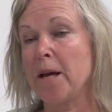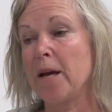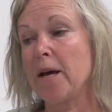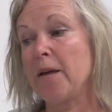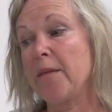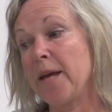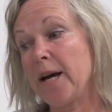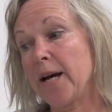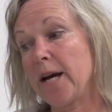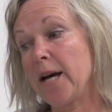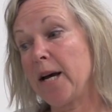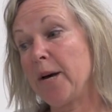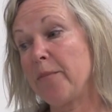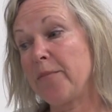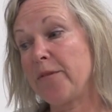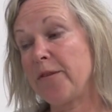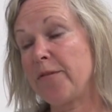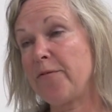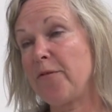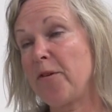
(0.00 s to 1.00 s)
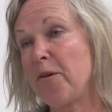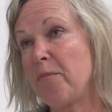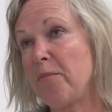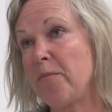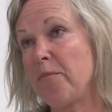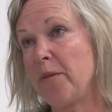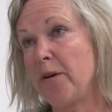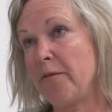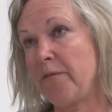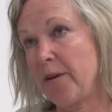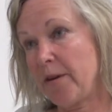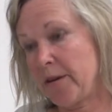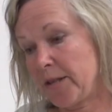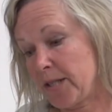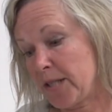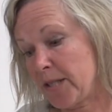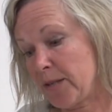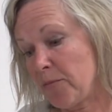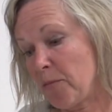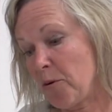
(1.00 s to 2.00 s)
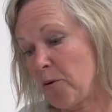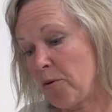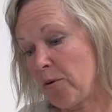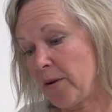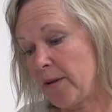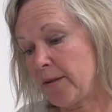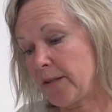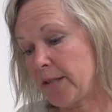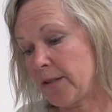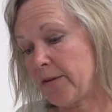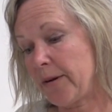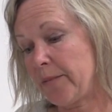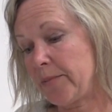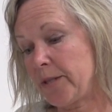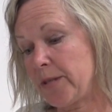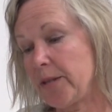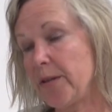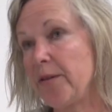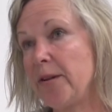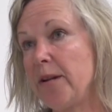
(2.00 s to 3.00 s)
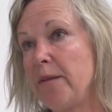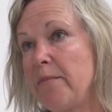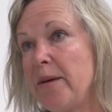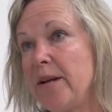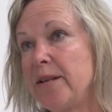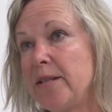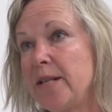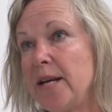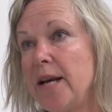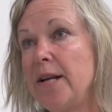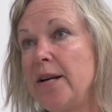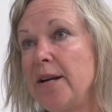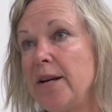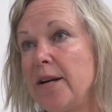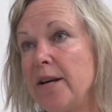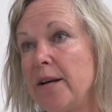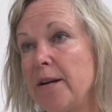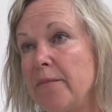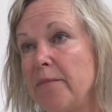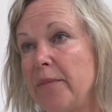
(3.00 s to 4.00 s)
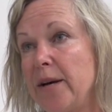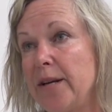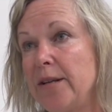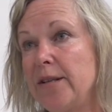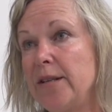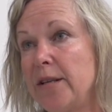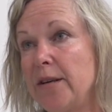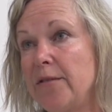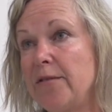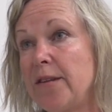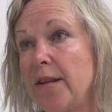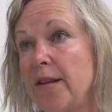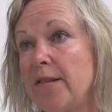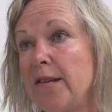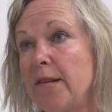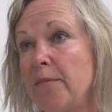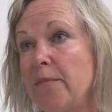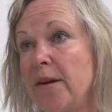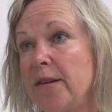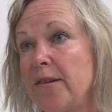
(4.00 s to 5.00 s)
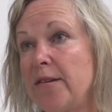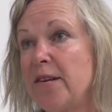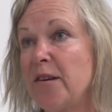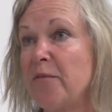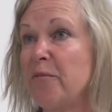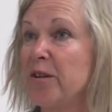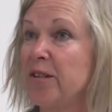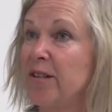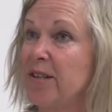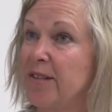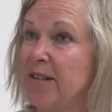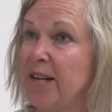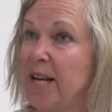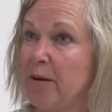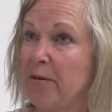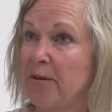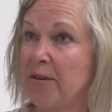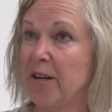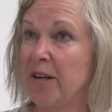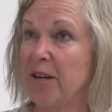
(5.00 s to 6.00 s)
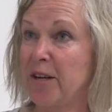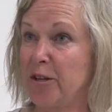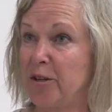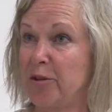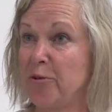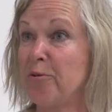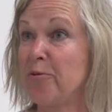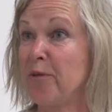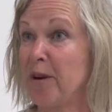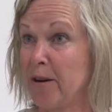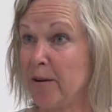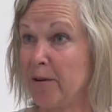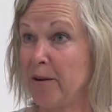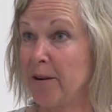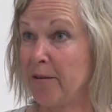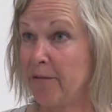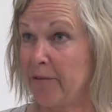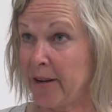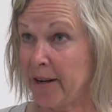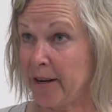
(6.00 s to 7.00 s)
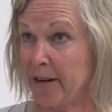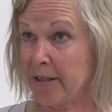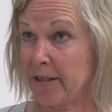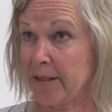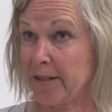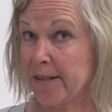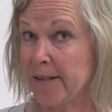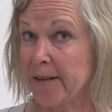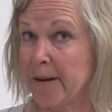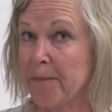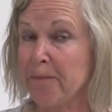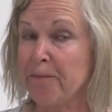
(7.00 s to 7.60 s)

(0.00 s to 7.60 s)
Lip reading: And that comes from a very small inscription on the Mantegna painting of San Sebastian, which is now in the Cadoro in Venice.